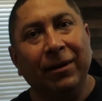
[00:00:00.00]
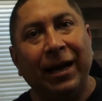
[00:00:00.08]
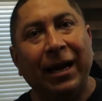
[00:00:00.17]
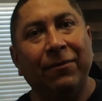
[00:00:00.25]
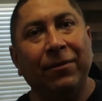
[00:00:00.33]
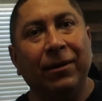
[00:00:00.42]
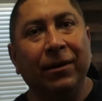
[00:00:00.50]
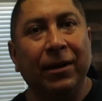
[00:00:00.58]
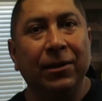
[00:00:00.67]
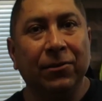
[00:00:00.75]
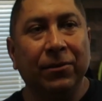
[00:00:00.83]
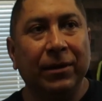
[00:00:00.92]
But I have a lung
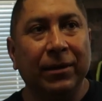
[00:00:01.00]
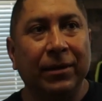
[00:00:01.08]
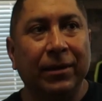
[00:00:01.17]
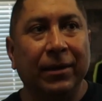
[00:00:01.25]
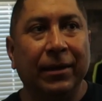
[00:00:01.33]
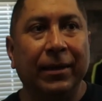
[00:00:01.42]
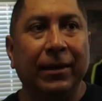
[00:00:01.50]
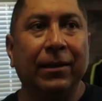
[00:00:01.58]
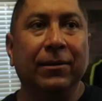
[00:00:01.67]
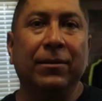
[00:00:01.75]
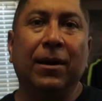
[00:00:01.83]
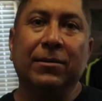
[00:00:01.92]
injury and
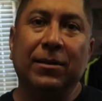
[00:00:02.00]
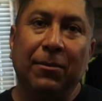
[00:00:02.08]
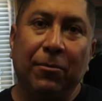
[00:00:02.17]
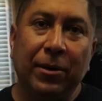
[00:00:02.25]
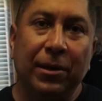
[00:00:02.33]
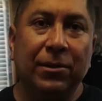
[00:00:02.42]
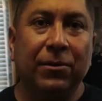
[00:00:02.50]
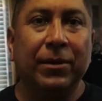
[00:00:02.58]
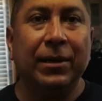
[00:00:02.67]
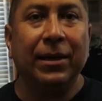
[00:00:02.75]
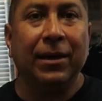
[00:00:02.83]
a toxic brain injury.